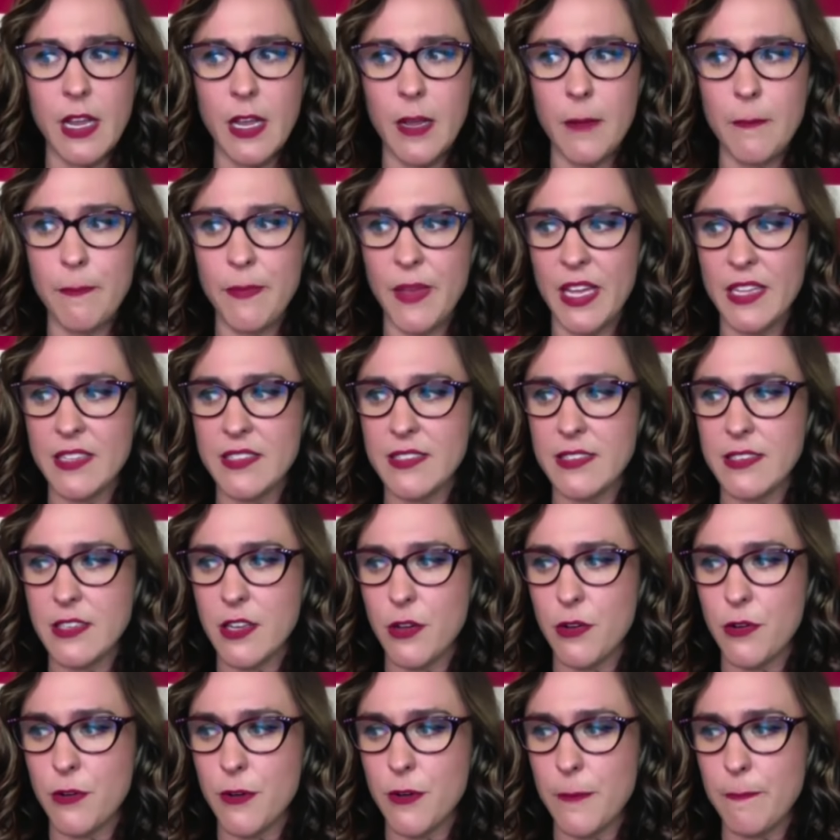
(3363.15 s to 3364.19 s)
And
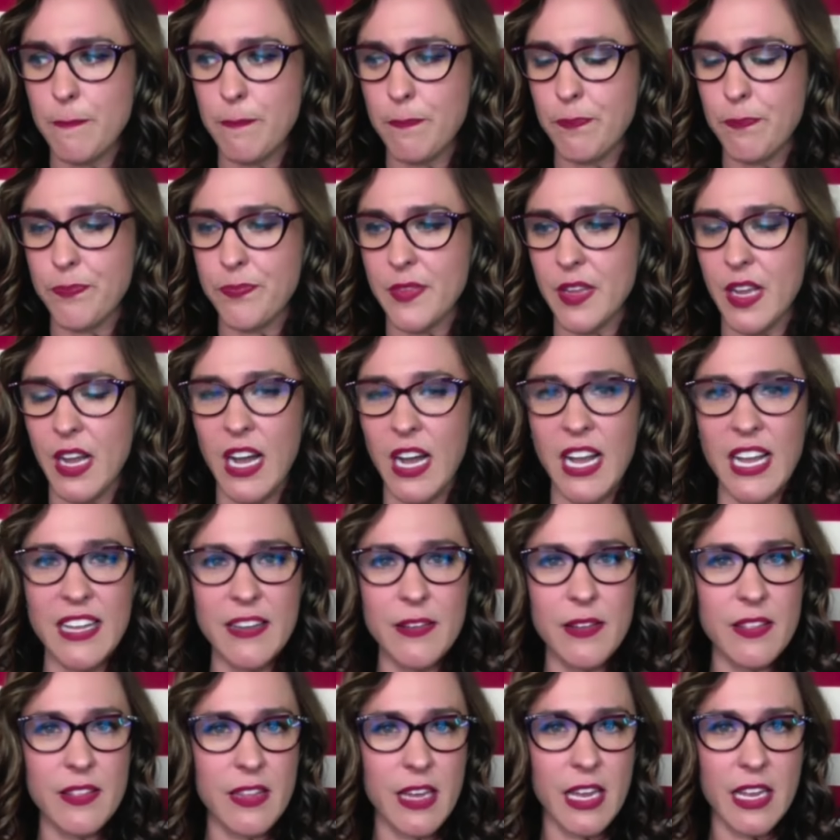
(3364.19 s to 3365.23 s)
so
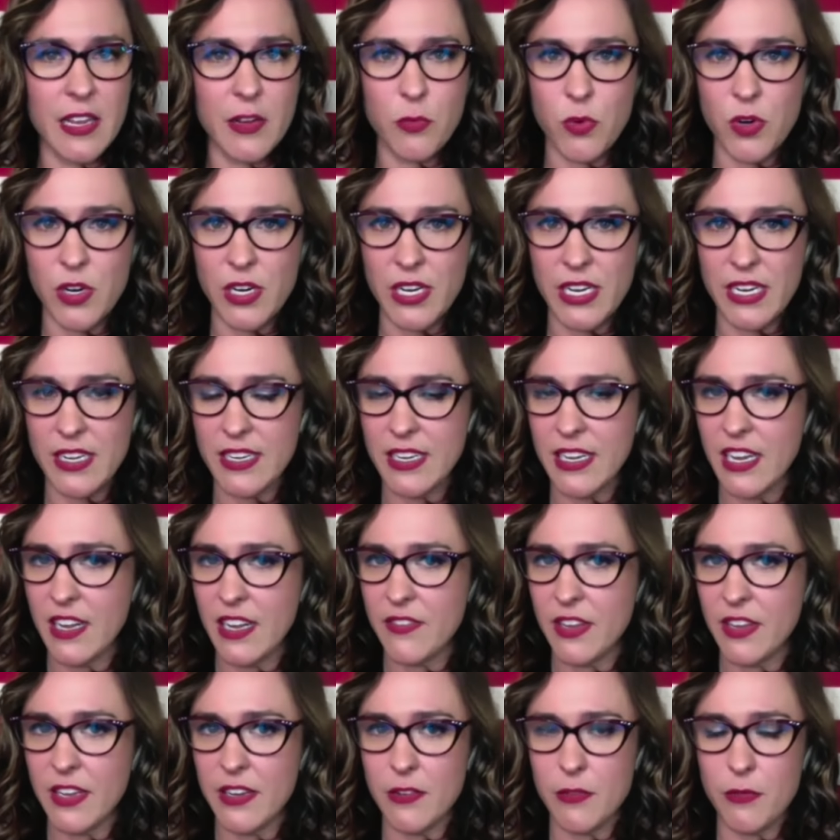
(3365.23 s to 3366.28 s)
I like working on
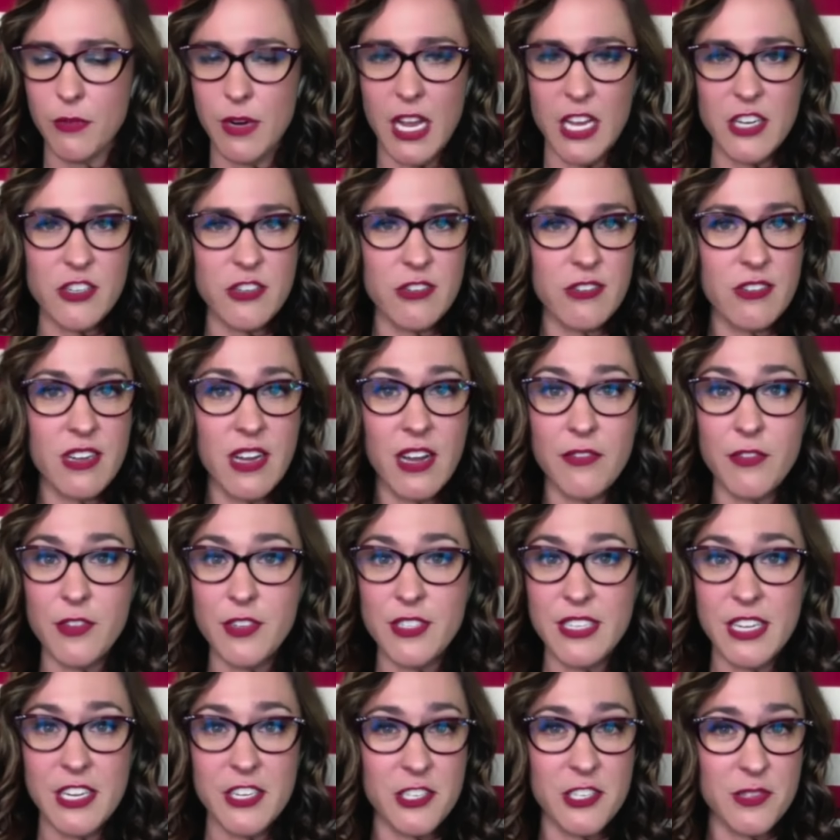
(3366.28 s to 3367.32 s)
having rational
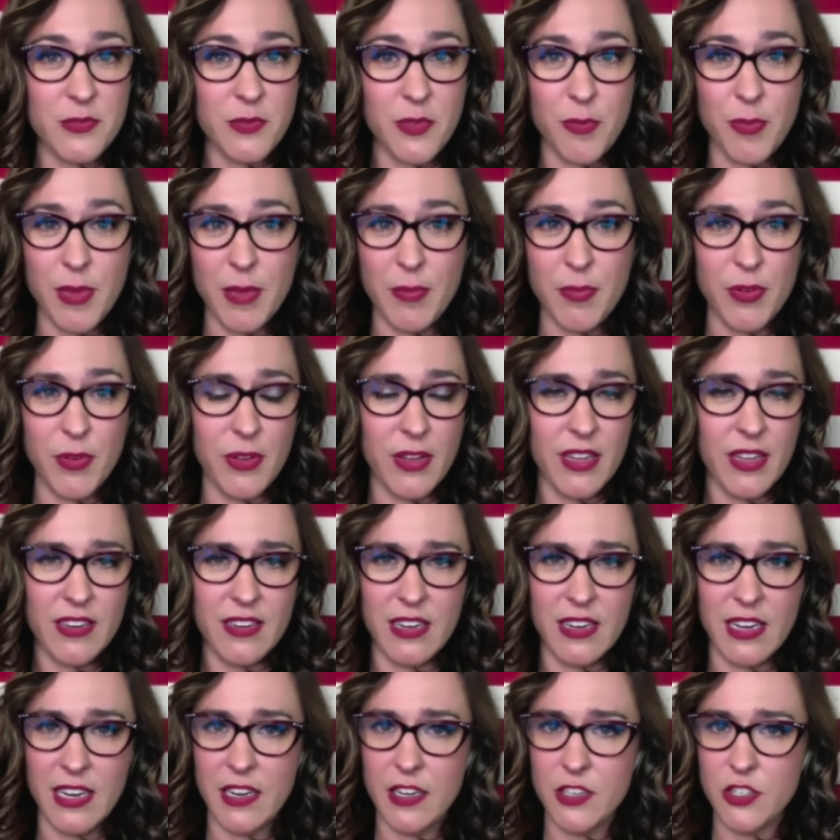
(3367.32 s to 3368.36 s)
conversations with people
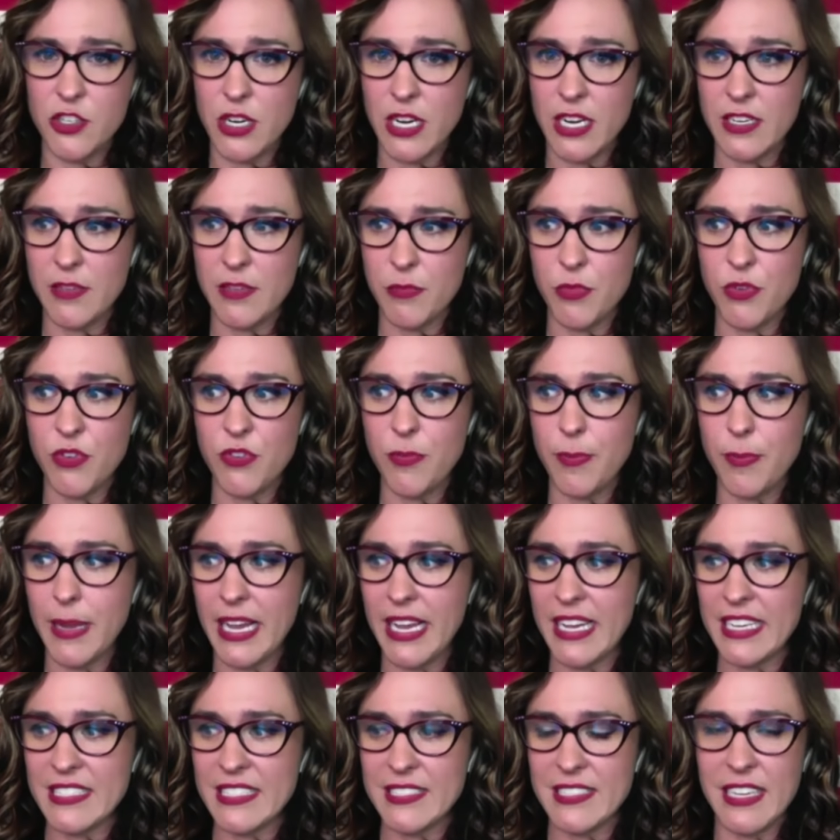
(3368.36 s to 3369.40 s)
and kind of trying to move
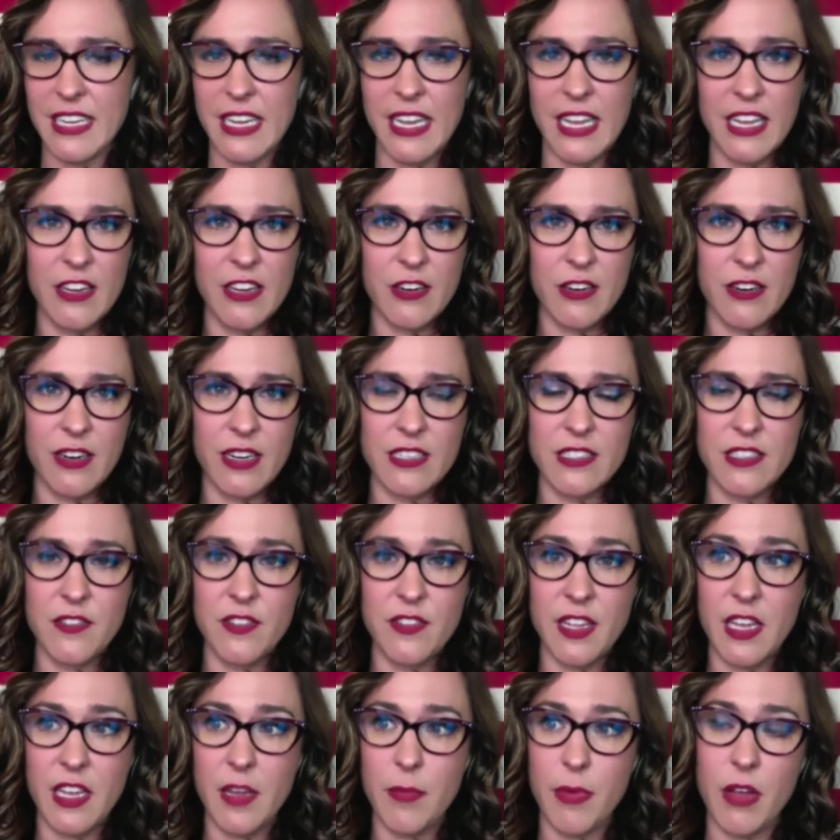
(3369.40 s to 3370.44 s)
past the anger and
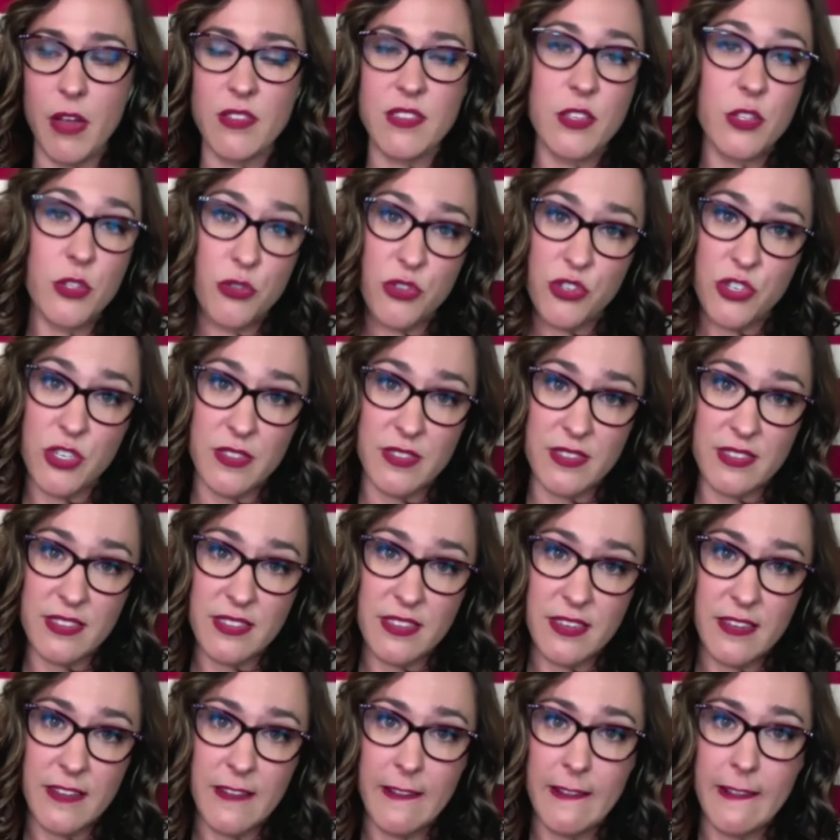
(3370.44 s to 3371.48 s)
to think about solutions.
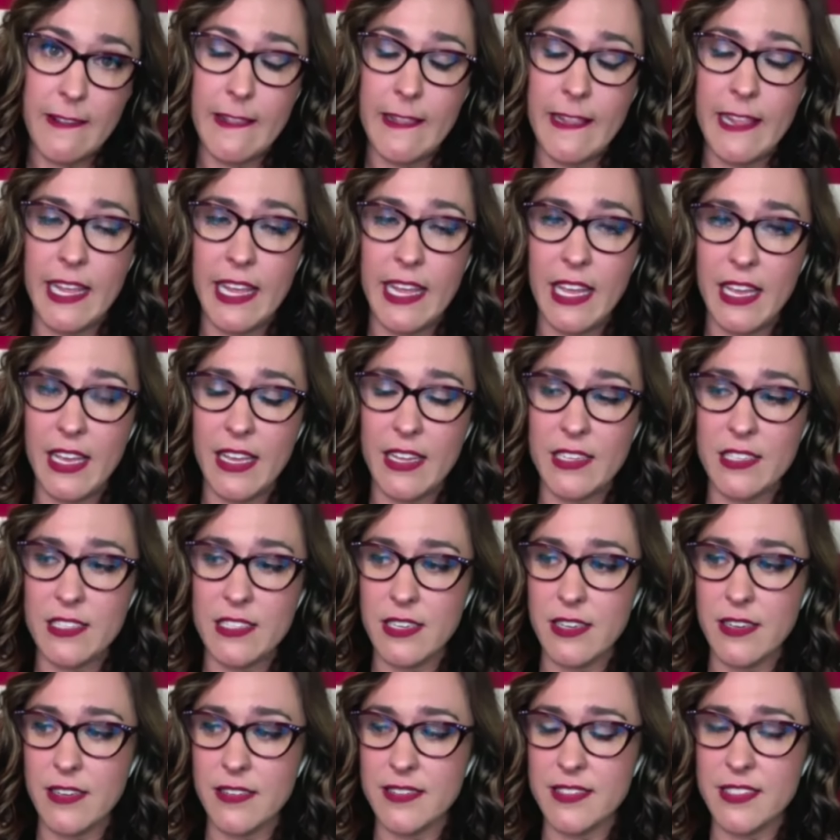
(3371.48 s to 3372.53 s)

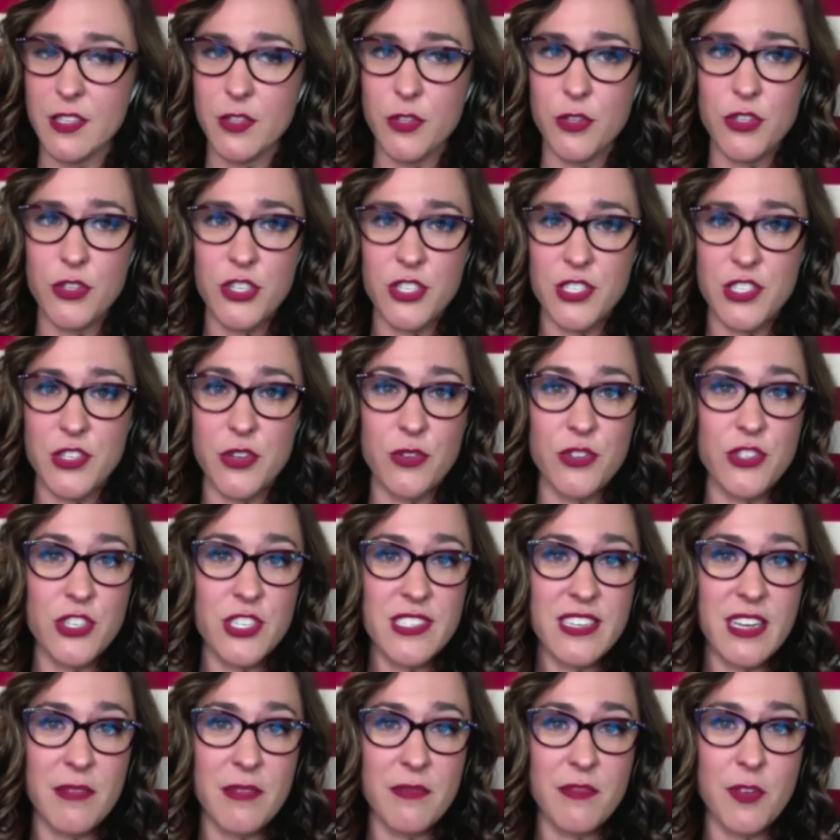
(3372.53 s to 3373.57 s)
And solutions don't
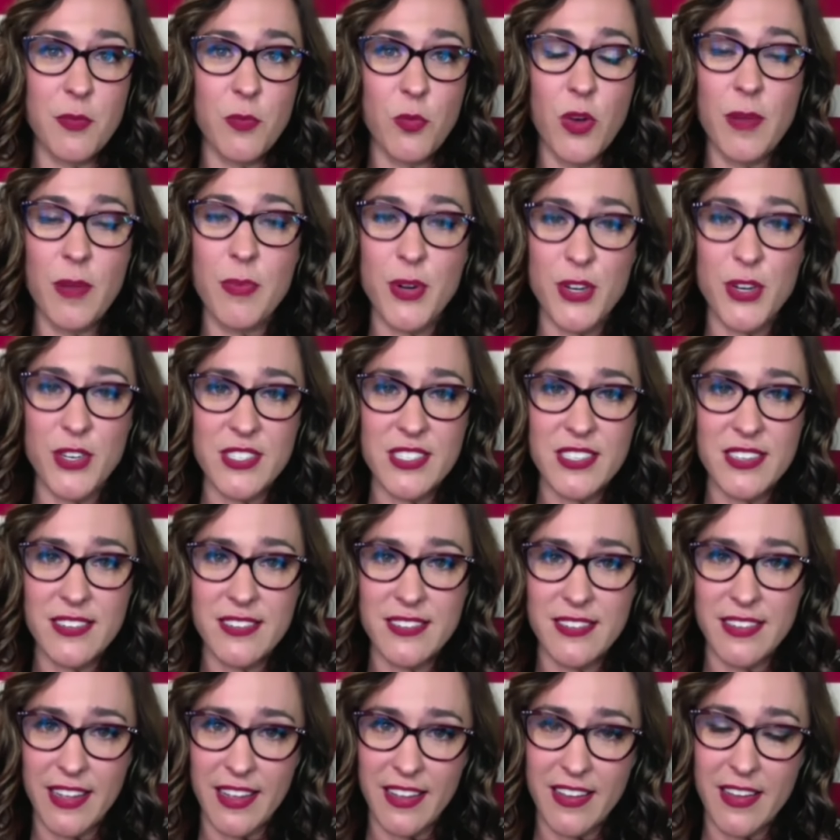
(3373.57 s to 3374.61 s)
just come from one
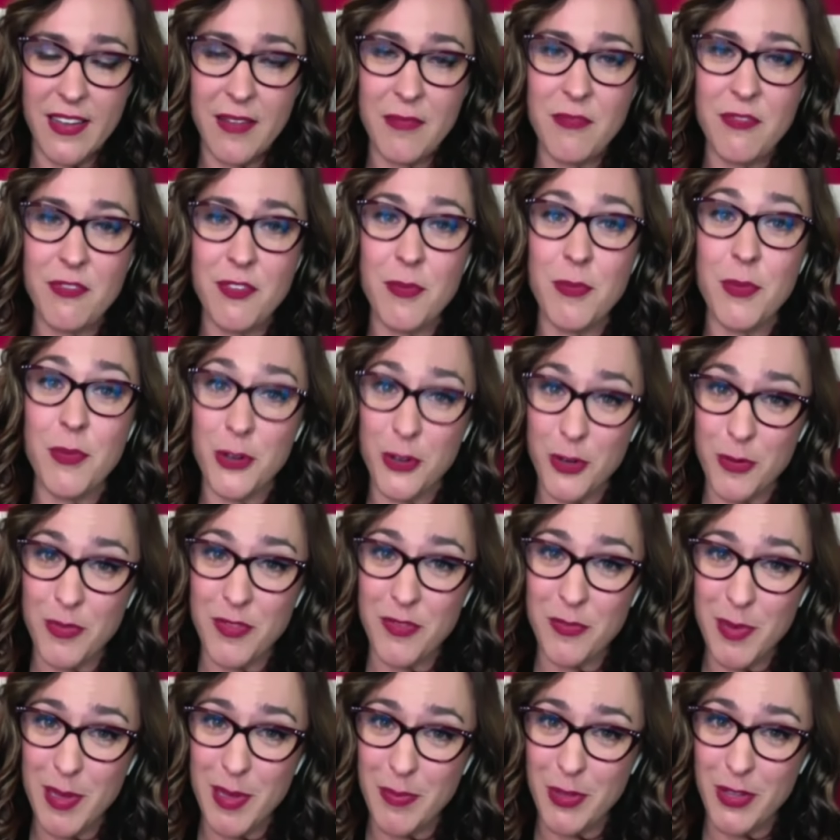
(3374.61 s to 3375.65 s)
person, they come from a
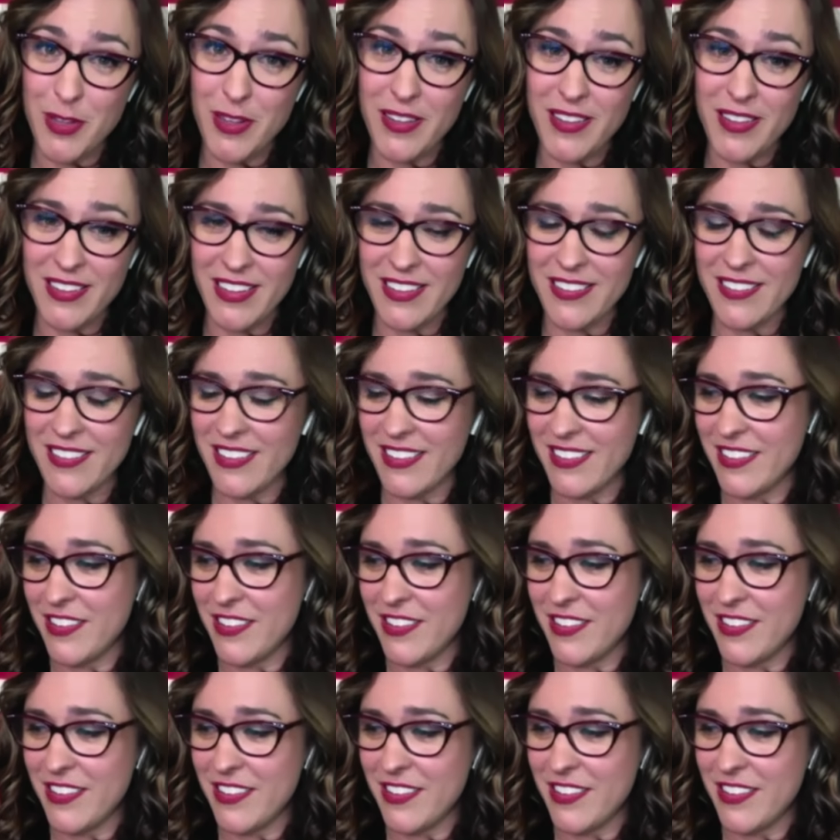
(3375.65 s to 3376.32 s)
group of people.